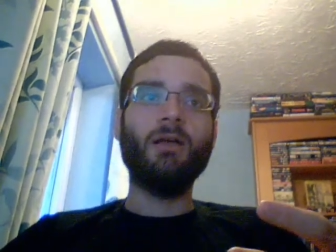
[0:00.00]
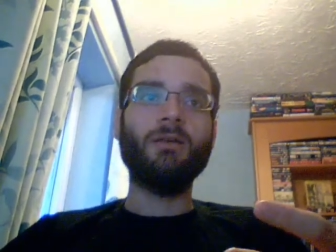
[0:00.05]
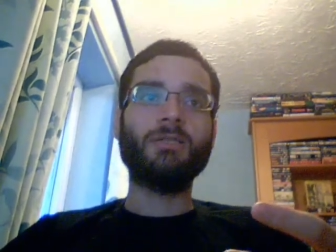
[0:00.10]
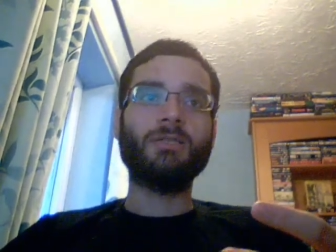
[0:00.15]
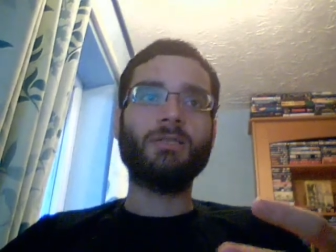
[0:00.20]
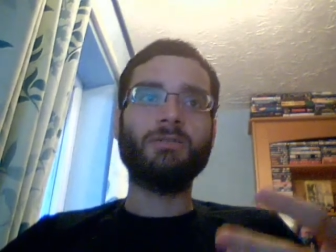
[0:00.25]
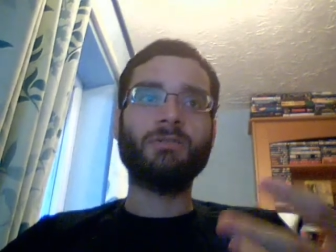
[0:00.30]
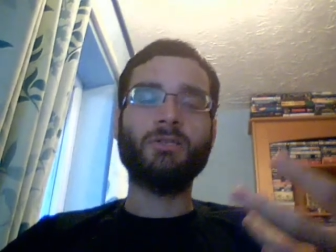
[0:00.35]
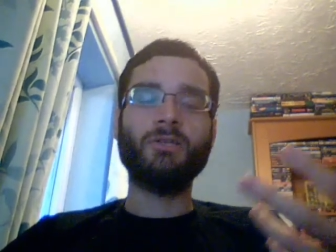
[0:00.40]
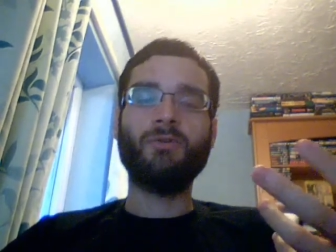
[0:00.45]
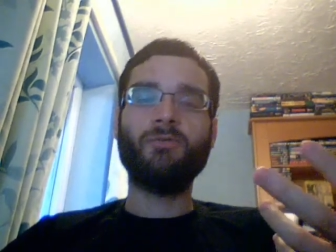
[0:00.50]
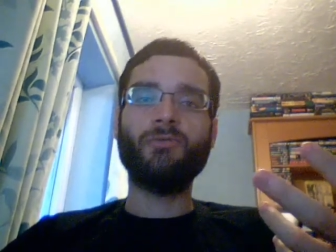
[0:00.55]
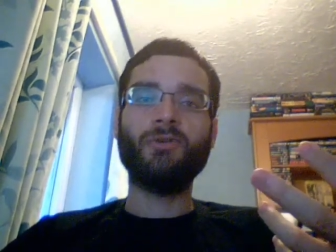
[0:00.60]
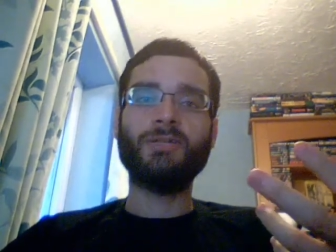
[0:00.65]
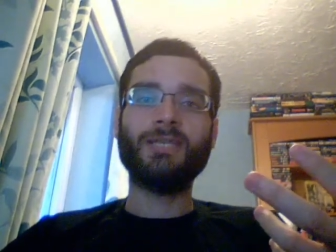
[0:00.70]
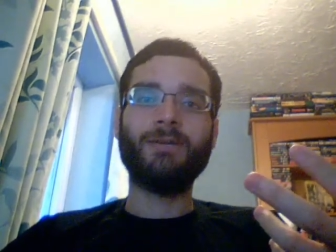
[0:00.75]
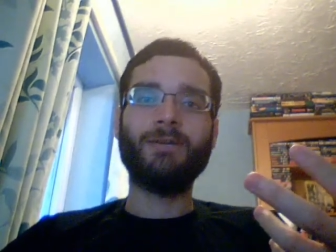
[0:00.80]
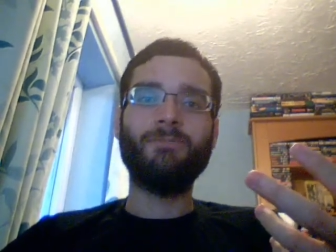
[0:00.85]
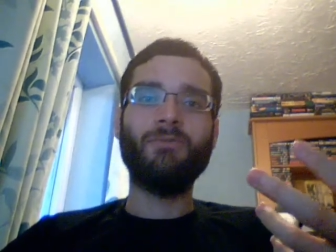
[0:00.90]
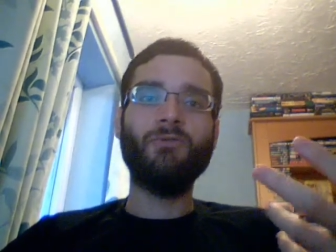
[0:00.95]
So, for
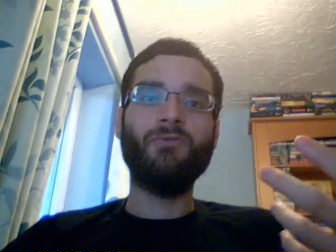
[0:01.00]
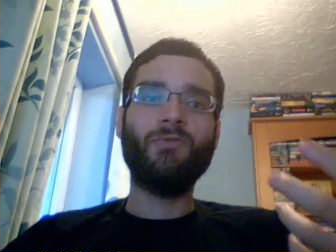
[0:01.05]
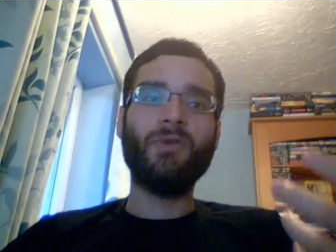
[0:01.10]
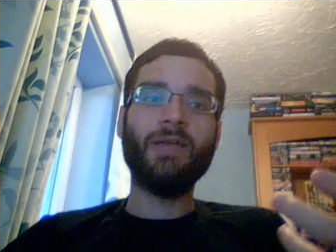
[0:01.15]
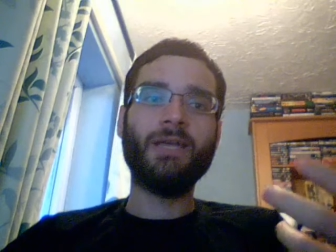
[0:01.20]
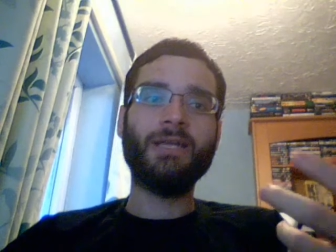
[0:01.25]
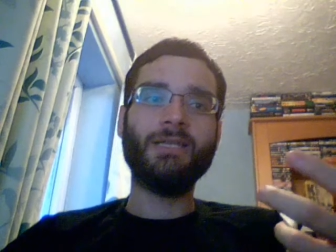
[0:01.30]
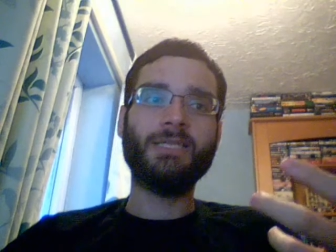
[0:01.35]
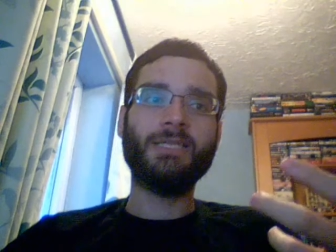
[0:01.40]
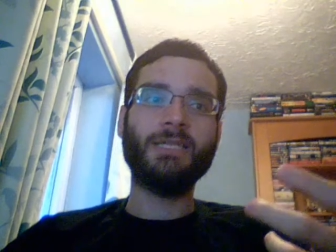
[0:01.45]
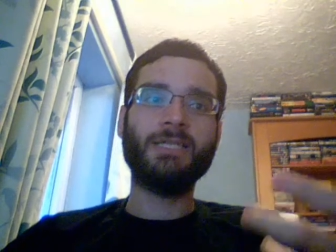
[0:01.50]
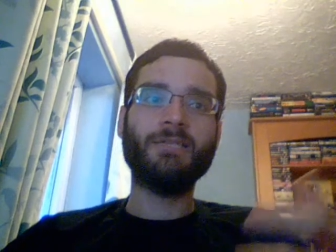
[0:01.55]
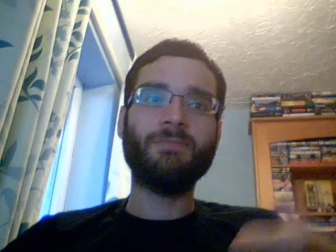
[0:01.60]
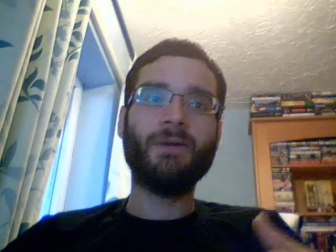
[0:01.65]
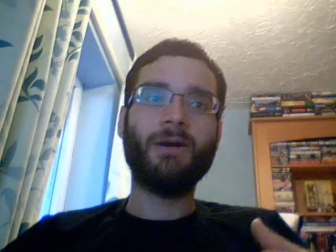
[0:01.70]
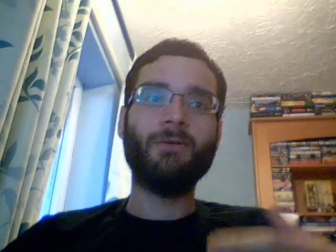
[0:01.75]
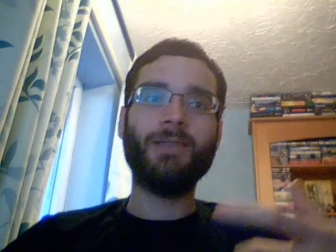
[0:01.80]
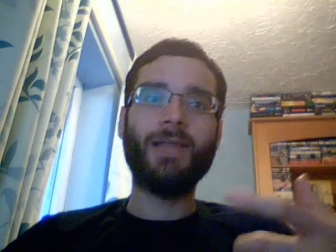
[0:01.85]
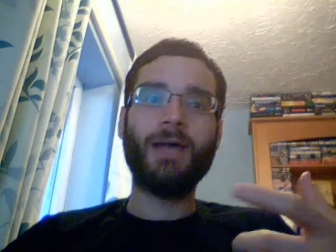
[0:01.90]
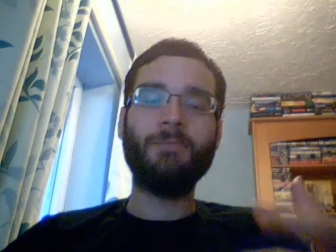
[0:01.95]
example, vacancies
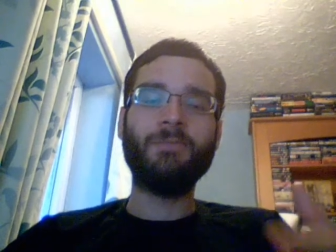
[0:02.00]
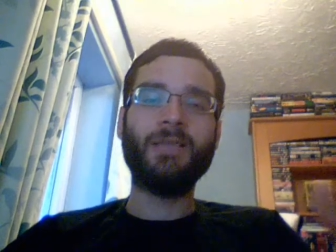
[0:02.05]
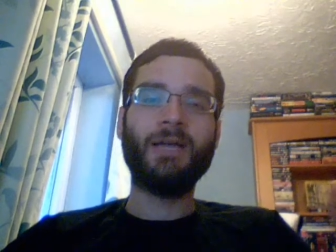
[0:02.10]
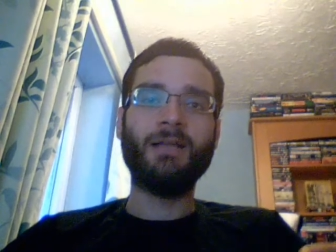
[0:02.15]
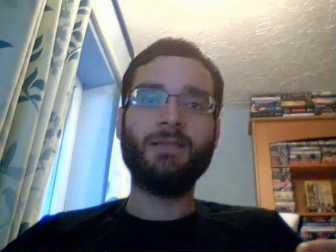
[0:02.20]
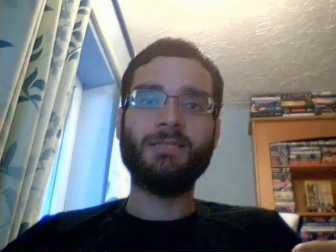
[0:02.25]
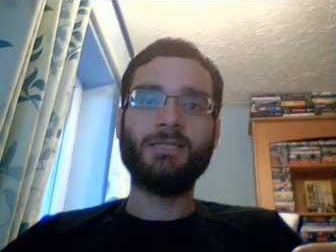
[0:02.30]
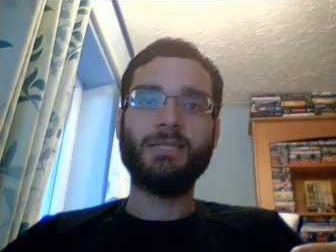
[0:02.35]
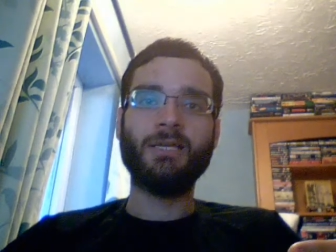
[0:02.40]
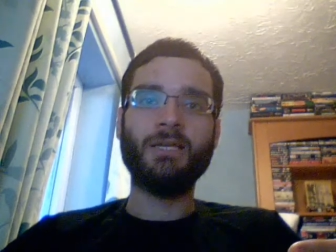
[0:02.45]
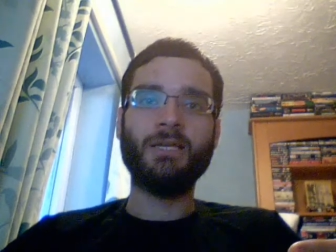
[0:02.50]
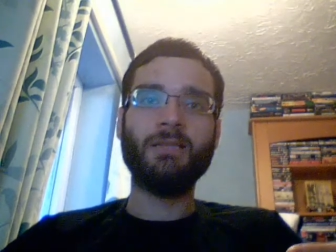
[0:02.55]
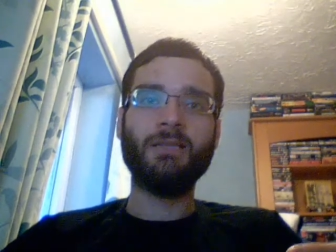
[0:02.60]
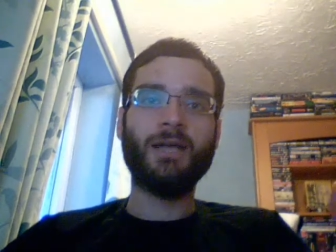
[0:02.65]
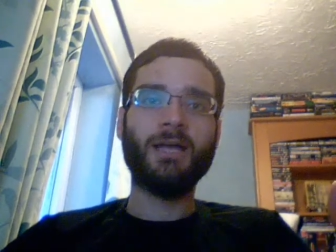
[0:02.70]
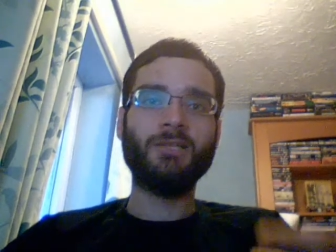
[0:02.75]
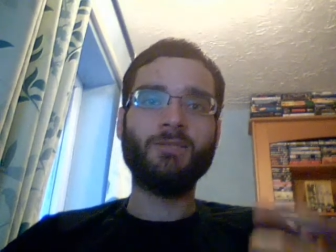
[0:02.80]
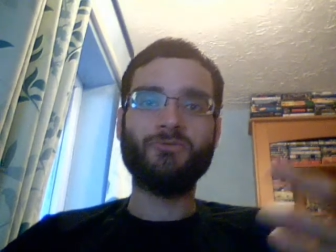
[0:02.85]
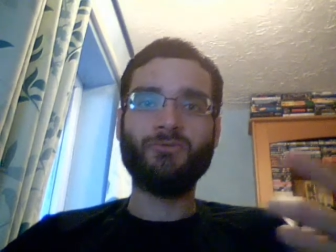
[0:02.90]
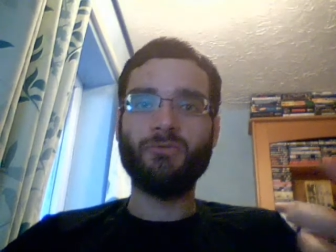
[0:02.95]
about lap dancing
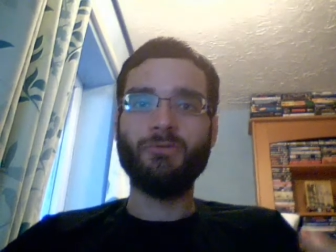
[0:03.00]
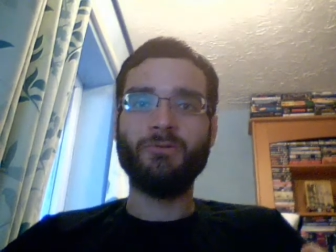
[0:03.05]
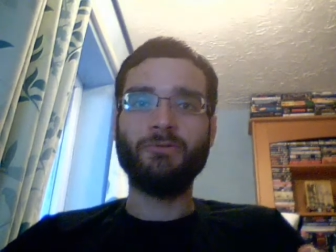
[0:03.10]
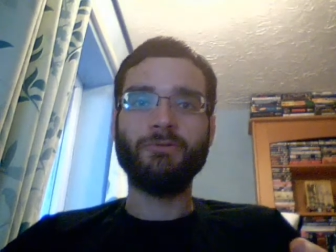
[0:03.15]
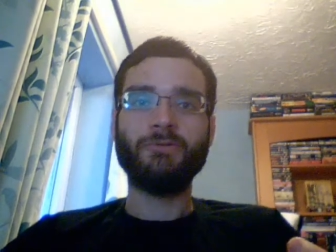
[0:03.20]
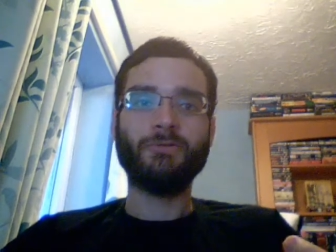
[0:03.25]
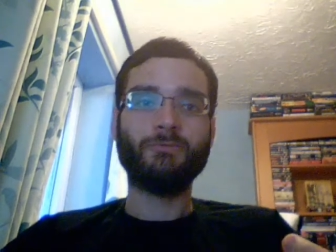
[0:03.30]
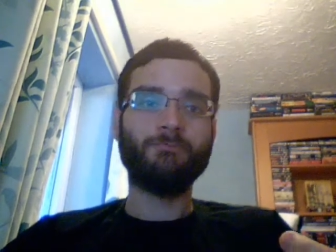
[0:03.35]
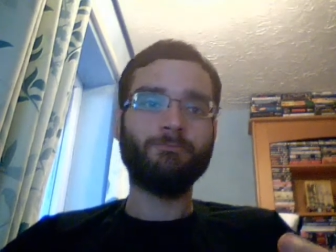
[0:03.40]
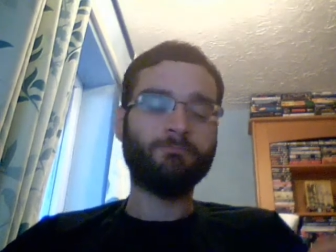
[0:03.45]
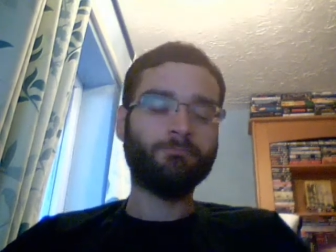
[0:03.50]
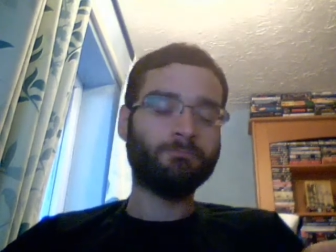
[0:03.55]
and strippers.